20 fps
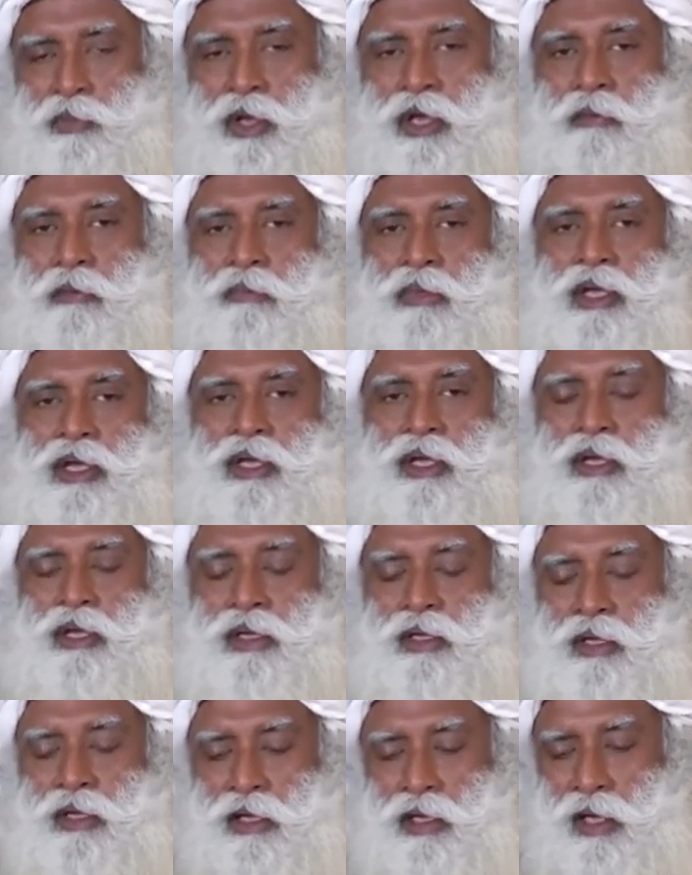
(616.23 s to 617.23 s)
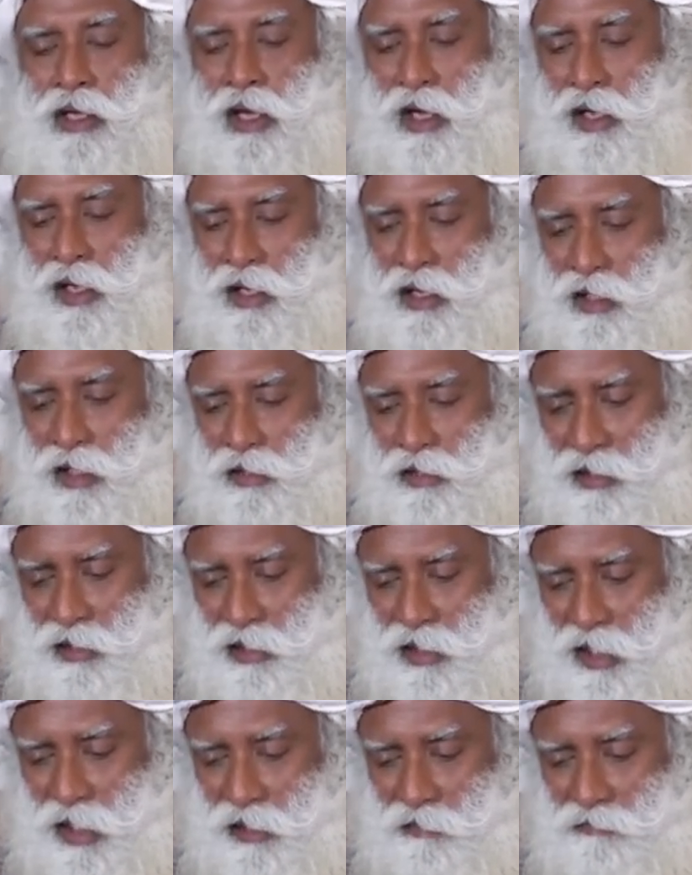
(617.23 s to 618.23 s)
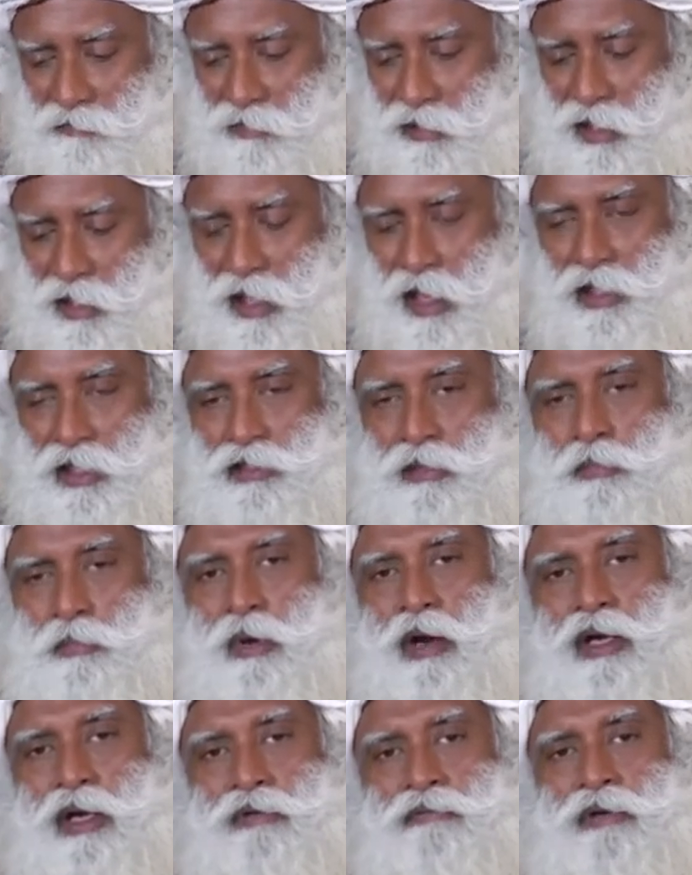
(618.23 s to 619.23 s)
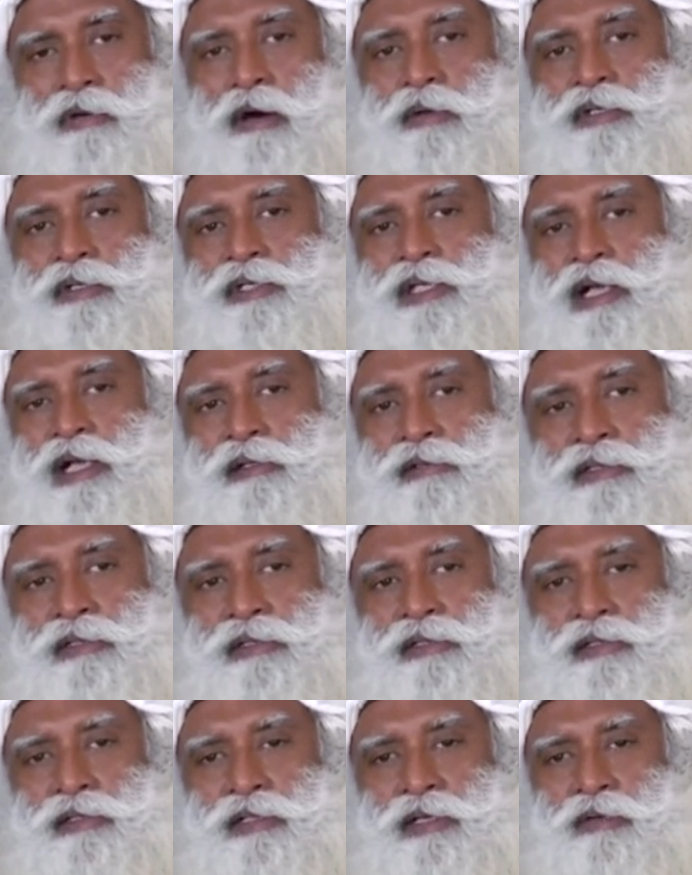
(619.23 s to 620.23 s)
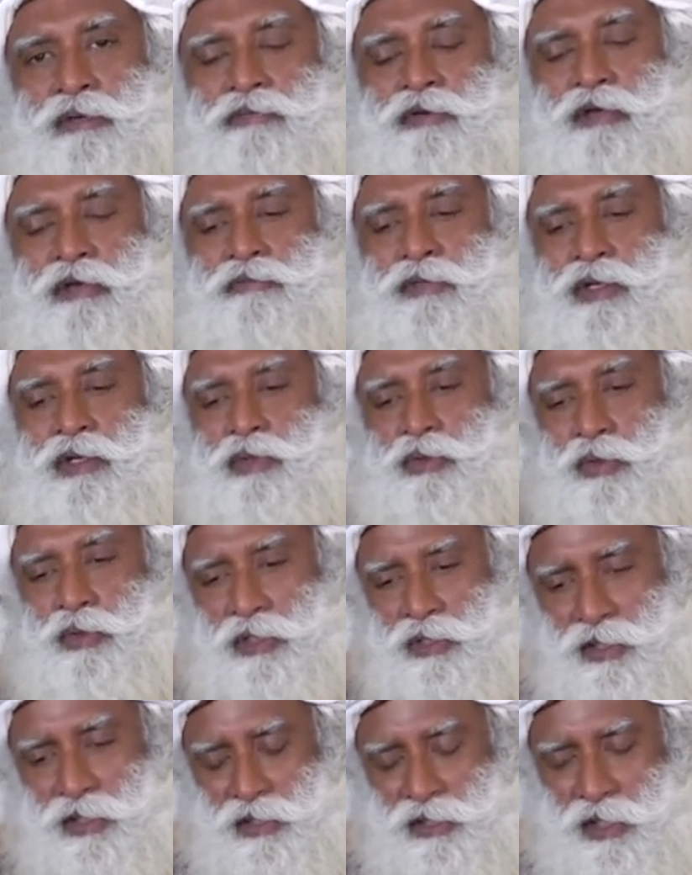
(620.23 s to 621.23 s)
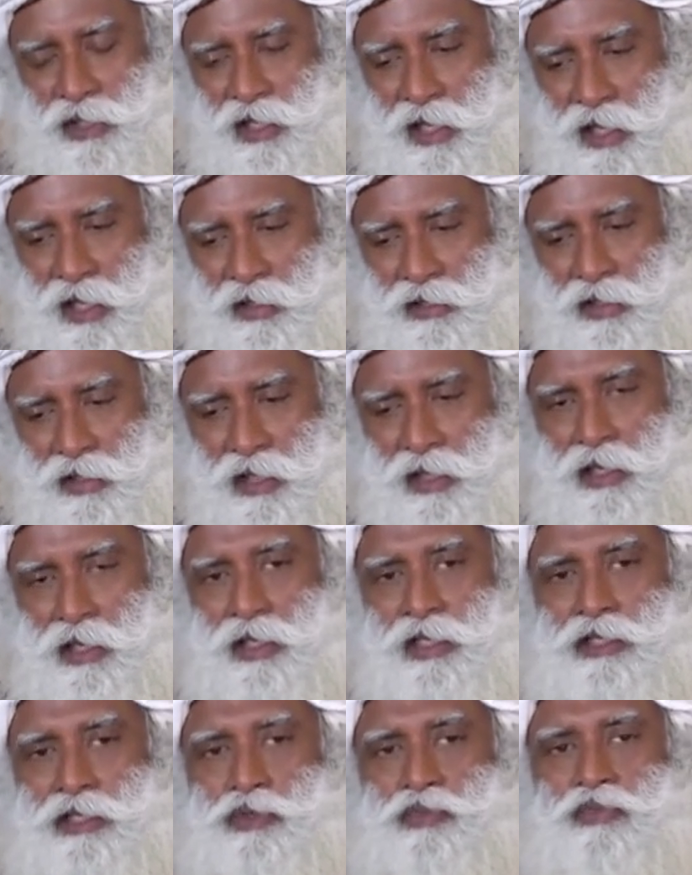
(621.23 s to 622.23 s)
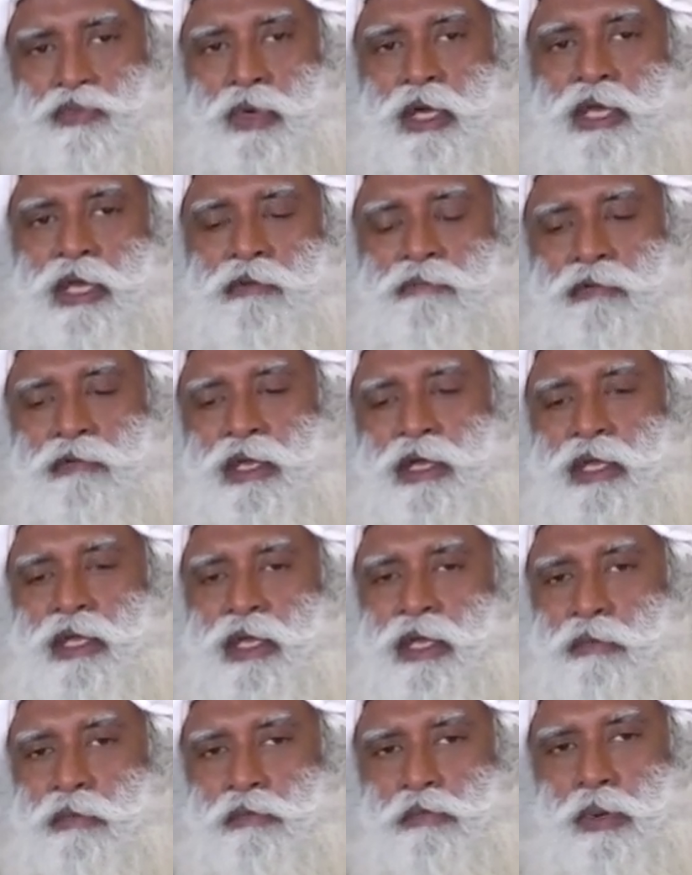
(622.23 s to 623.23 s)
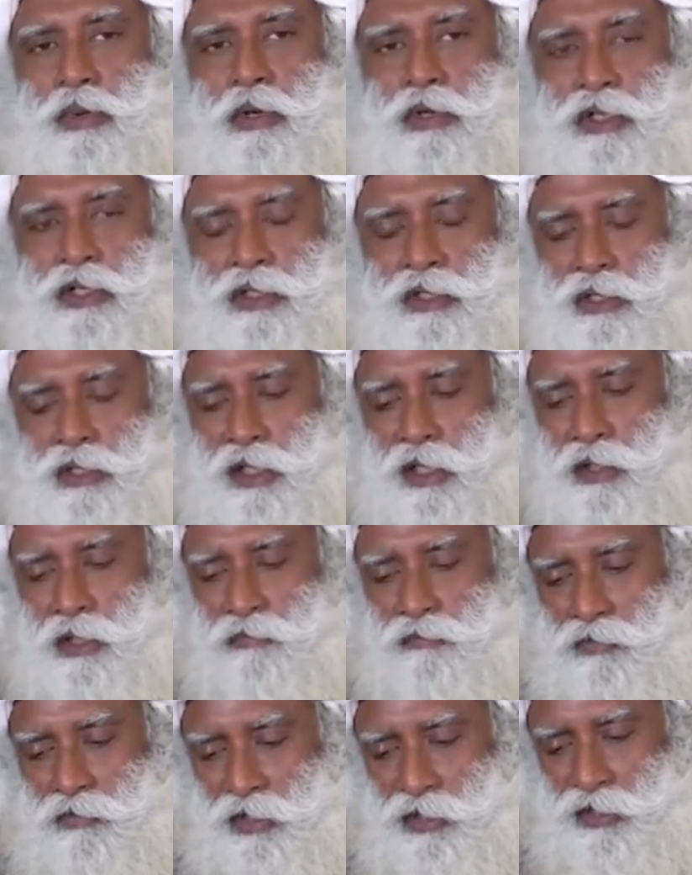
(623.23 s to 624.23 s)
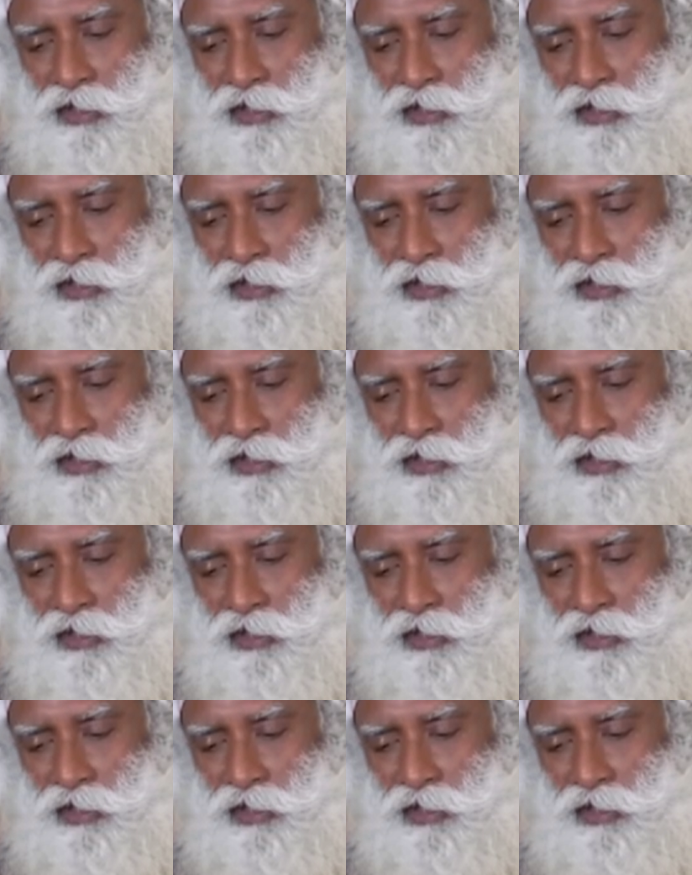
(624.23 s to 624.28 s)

we are making another life as a part of ourselves. When we are doing such an act, it's very, very important we